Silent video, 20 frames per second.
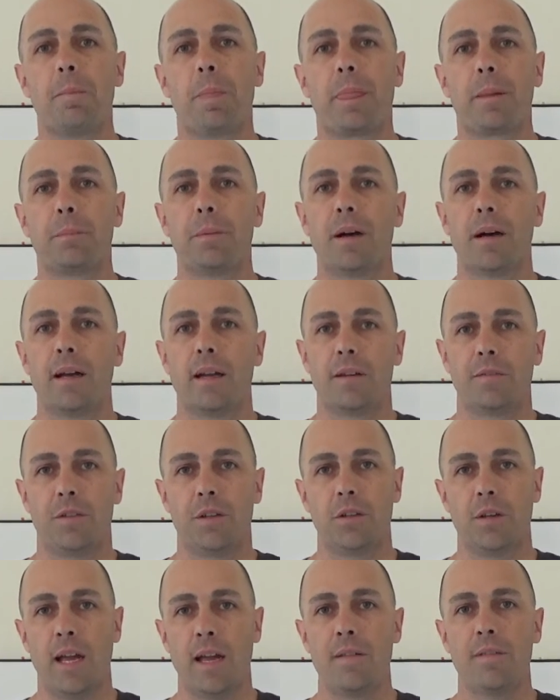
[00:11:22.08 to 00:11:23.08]
but if
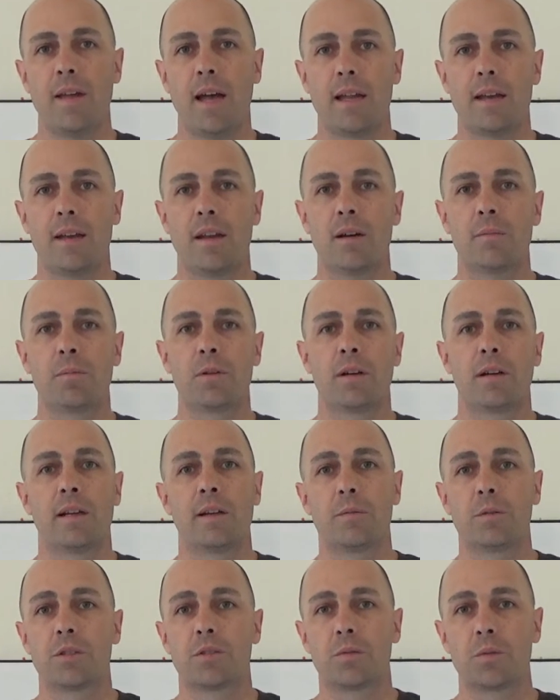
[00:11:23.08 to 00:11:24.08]
you gave that number and
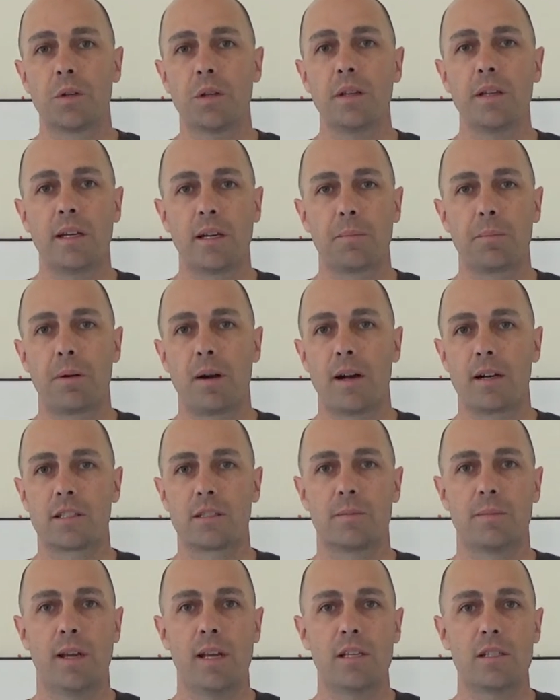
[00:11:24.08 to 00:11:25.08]
it was really an
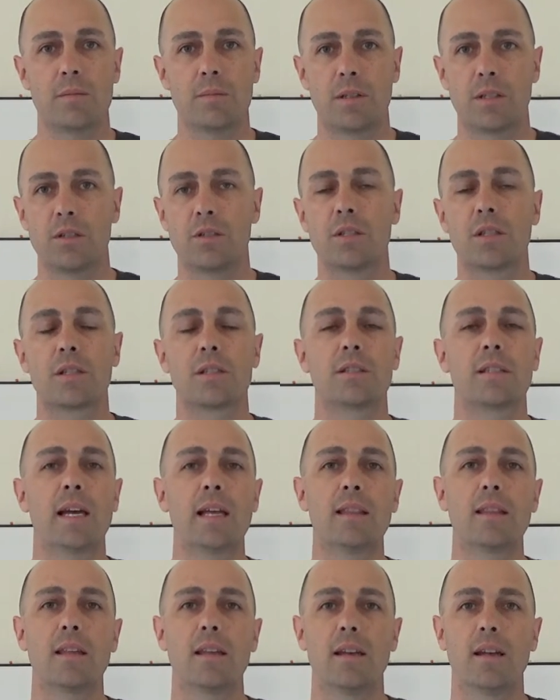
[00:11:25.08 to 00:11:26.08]
approximation but you just
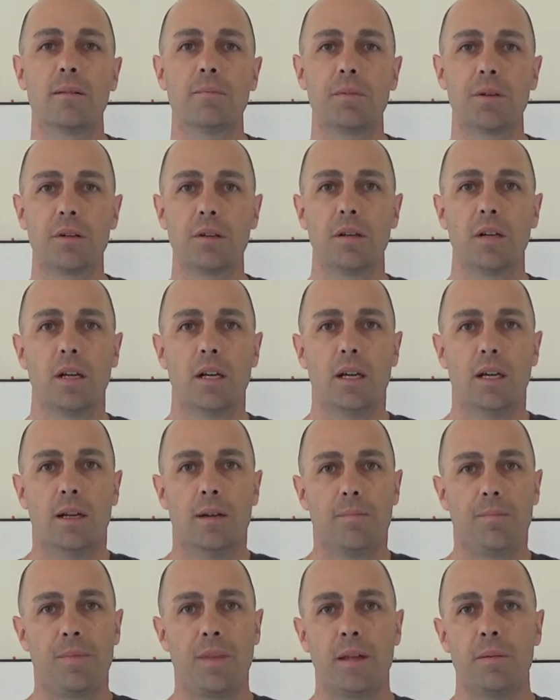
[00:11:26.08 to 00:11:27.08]
said the number,
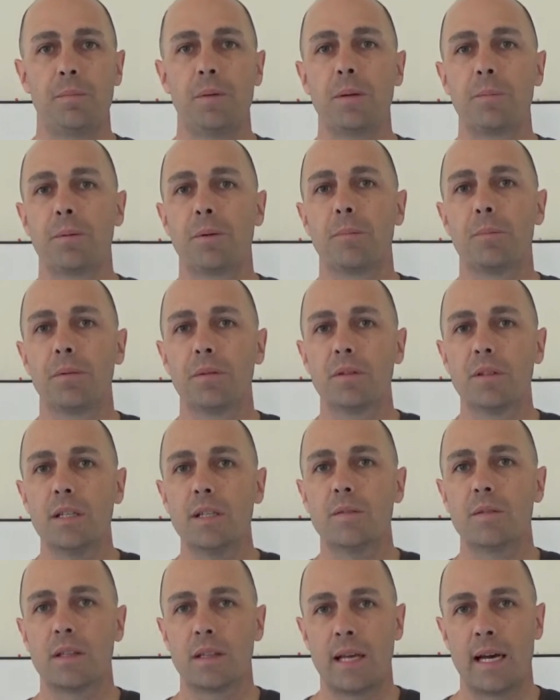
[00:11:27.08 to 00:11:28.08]
then people
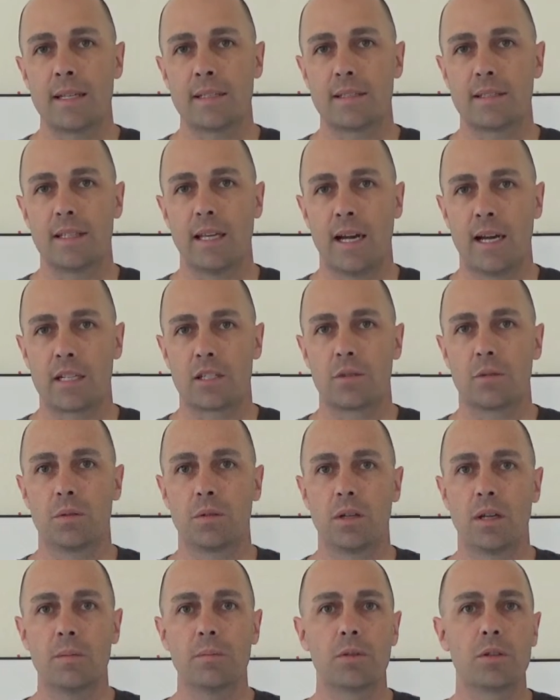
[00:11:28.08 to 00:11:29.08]
believe that that's the actual
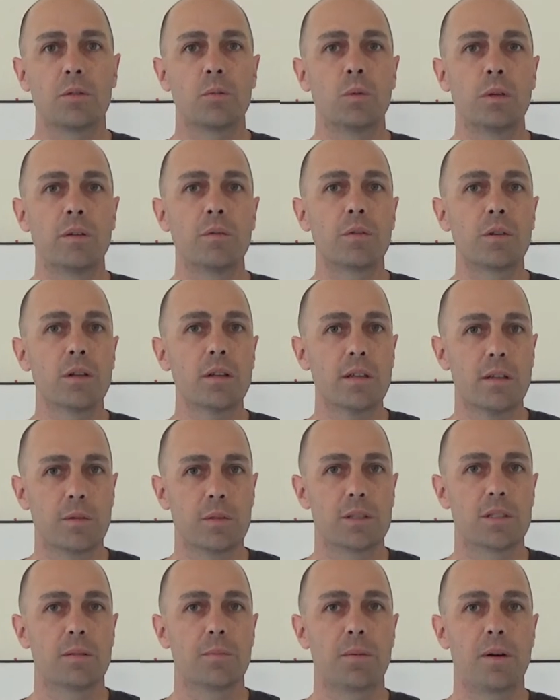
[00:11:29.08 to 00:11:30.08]
number when really it
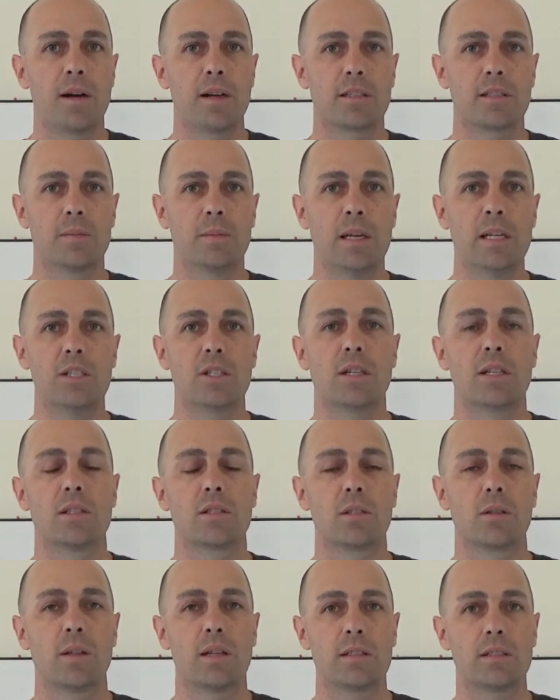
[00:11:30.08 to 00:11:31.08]
was an approximation.
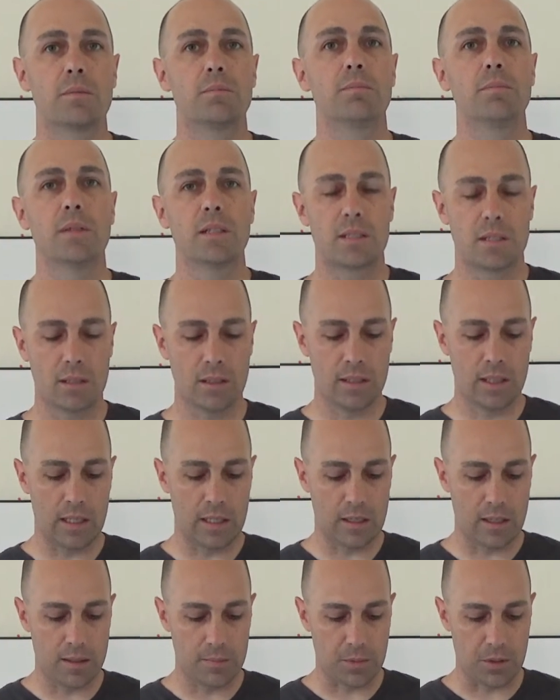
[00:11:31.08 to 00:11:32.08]
So that's a
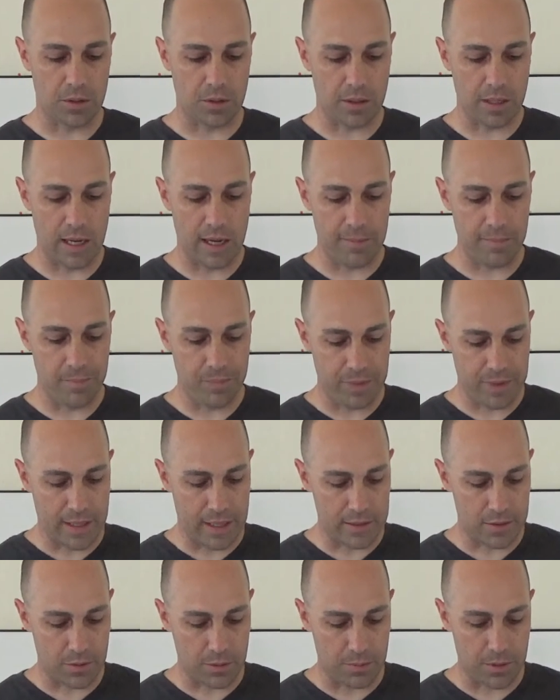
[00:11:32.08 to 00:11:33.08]
misleading number, okay?
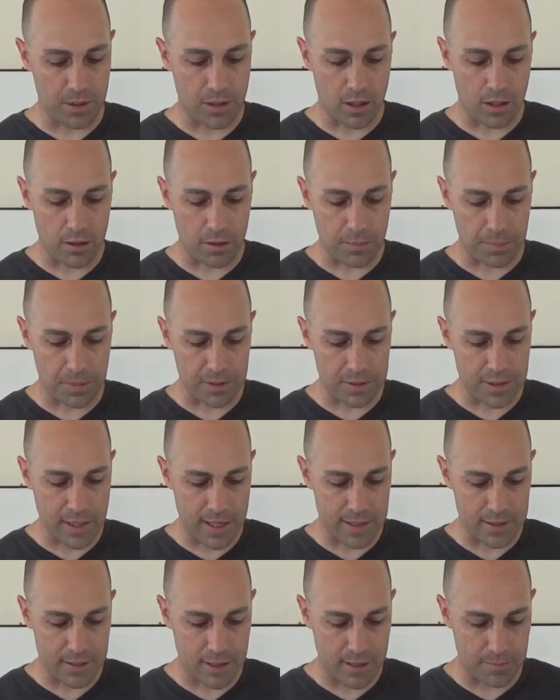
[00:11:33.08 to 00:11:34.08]
That's what we call a
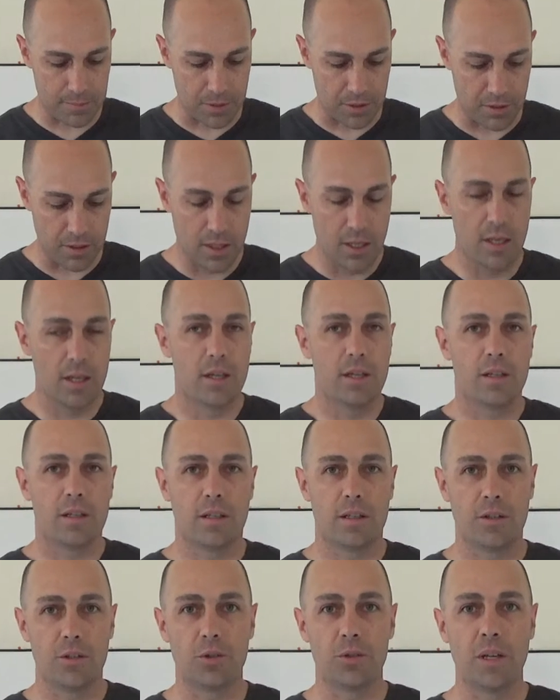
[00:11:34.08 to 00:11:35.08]
precise number.
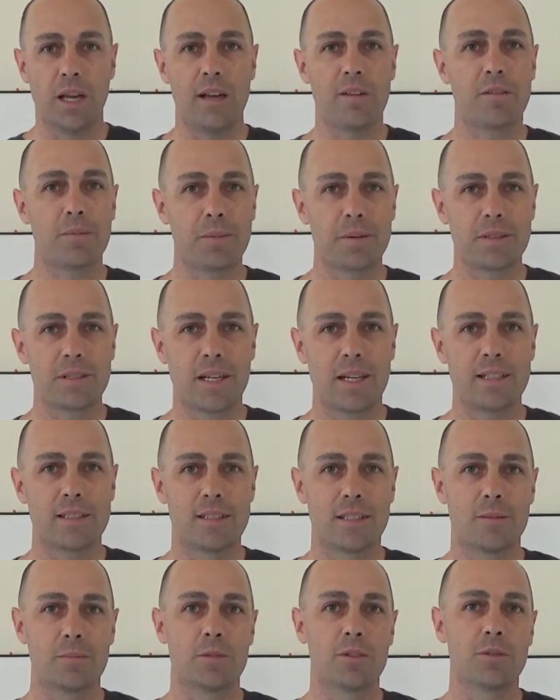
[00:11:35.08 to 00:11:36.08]
You gave a precise
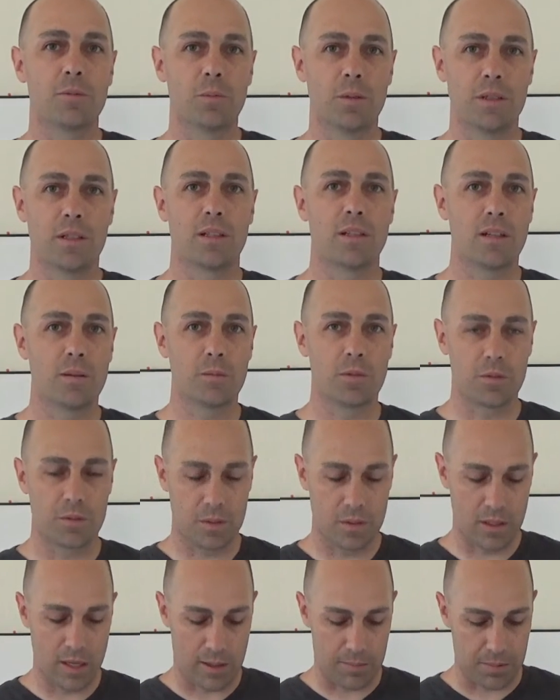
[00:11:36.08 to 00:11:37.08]
number when the number
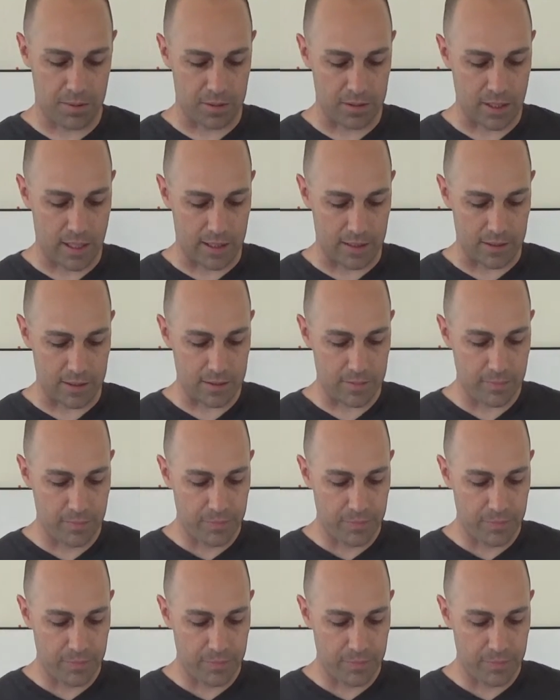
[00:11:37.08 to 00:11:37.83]
was not precise.